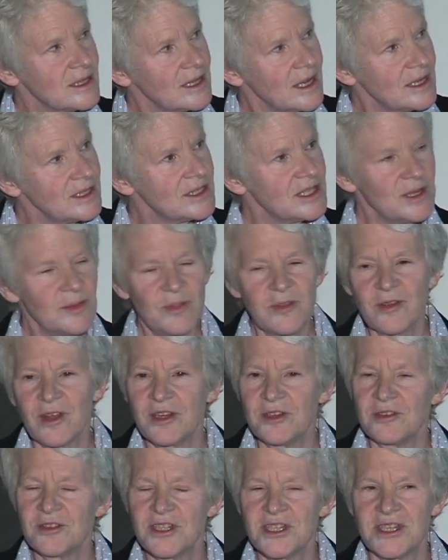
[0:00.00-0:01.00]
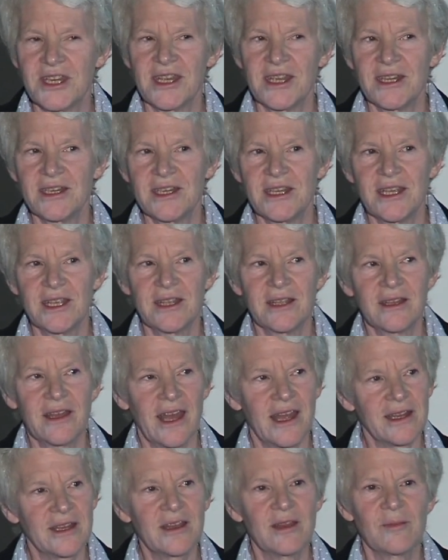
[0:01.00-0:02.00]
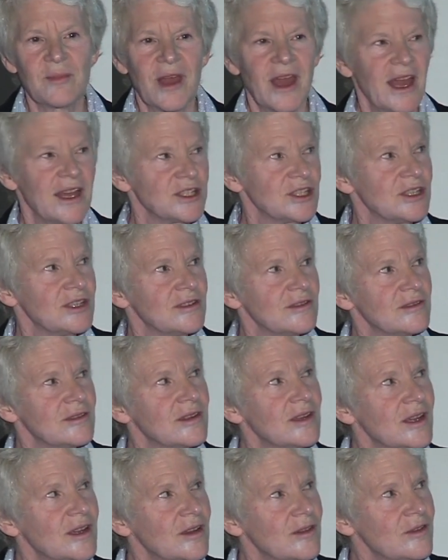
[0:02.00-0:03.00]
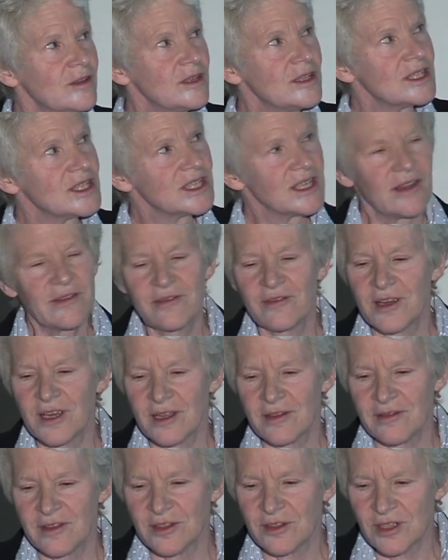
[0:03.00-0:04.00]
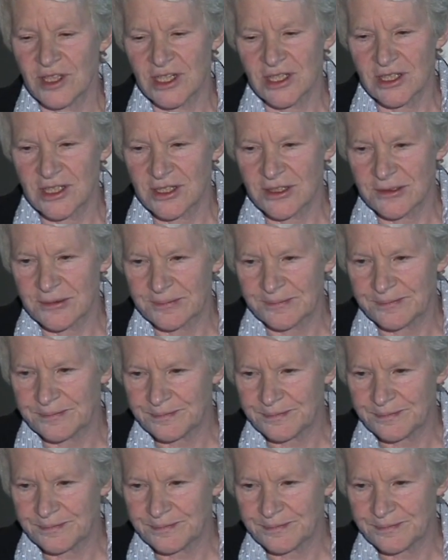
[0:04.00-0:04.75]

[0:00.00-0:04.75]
a deeper understanding and compassion for the suffering of illness.